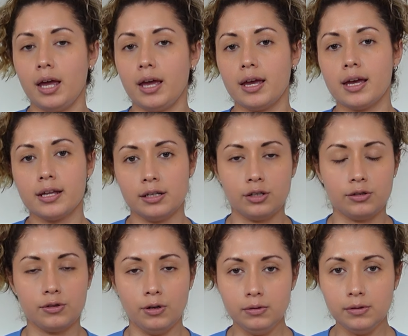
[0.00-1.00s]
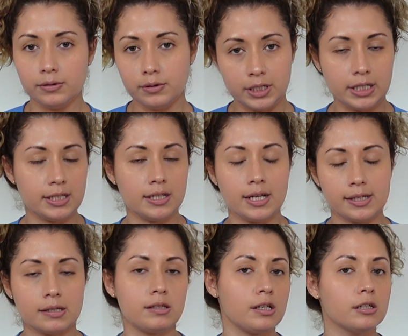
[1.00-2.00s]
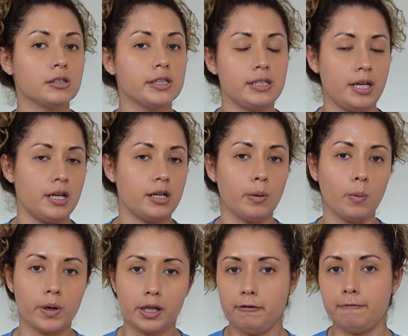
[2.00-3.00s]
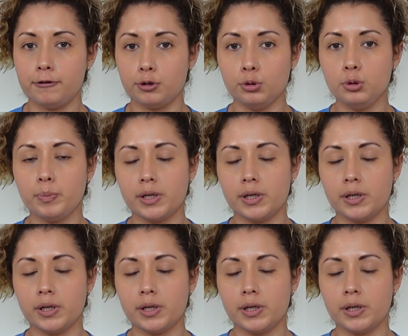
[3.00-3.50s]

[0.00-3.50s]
And you don't need to necessarily take it with food,